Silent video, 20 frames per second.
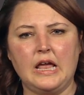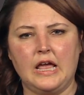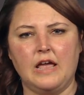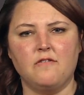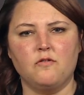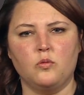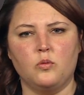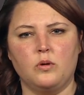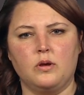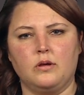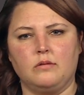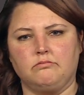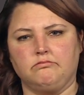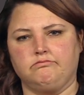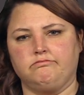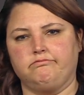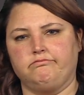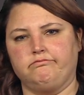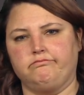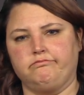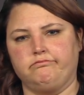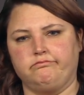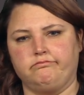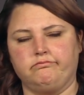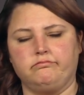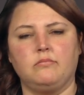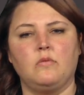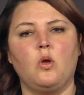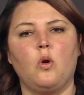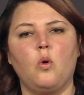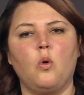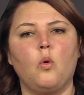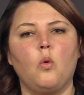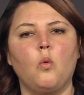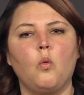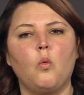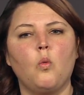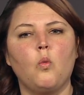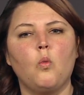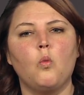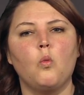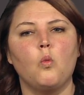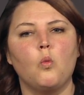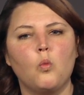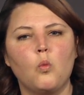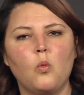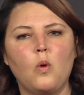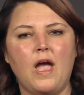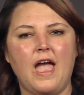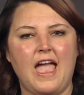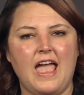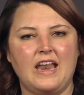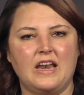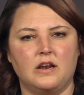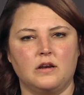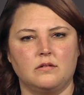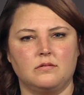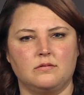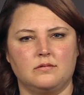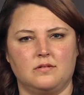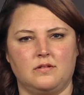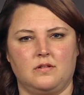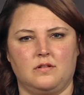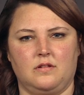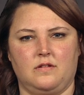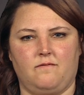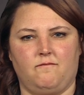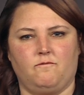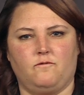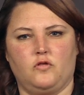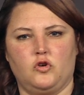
the original was taken, or at least approximate that.